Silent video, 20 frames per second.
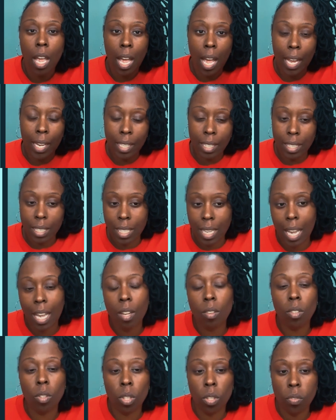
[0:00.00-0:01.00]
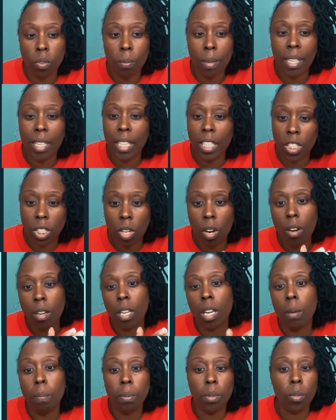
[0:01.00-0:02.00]
I can download it from my EHR
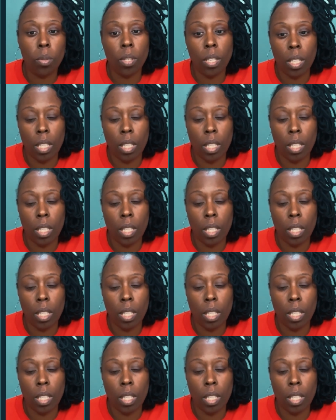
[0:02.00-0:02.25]
and upload it